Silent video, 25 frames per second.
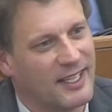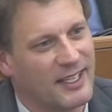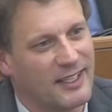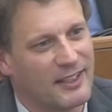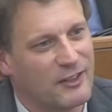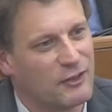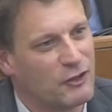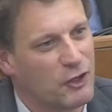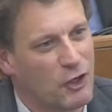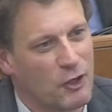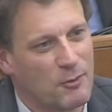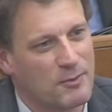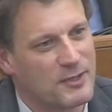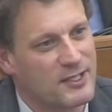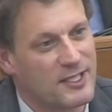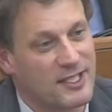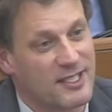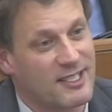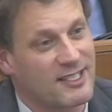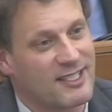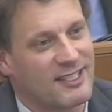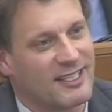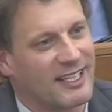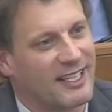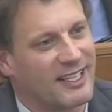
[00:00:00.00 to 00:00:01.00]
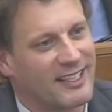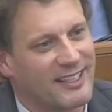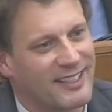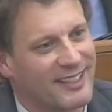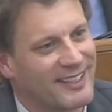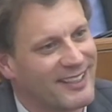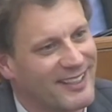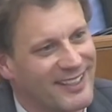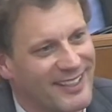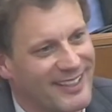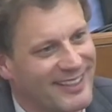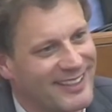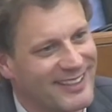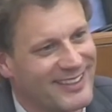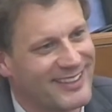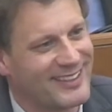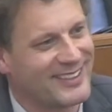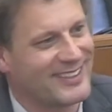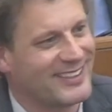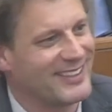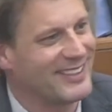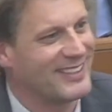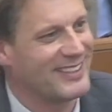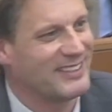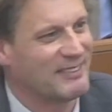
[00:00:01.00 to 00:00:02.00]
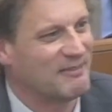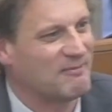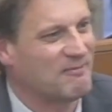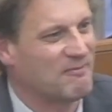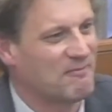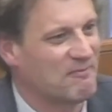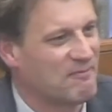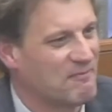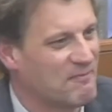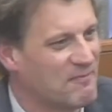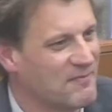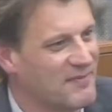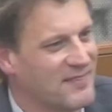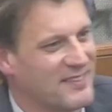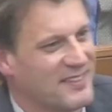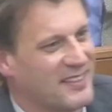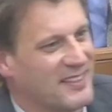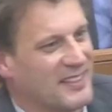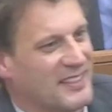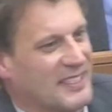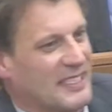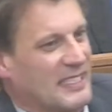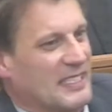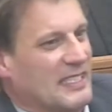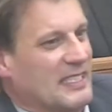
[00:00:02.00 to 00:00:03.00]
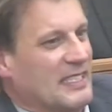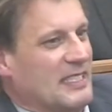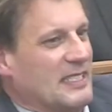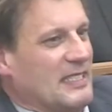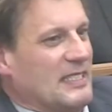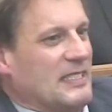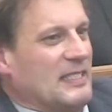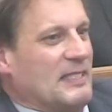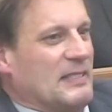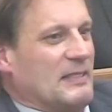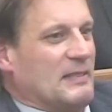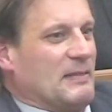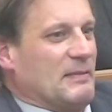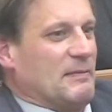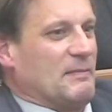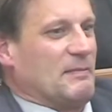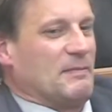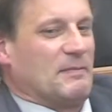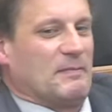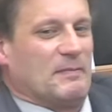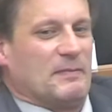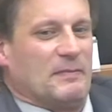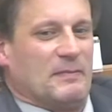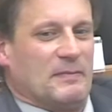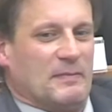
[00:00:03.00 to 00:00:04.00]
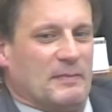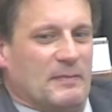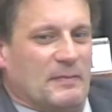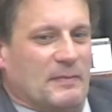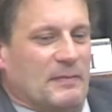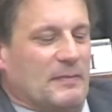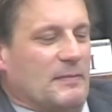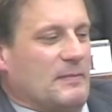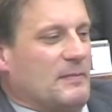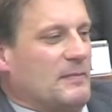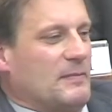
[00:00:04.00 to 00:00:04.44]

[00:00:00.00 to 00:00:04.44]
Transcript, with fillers: terms stick. Uh, yeah. Uh, Marcello.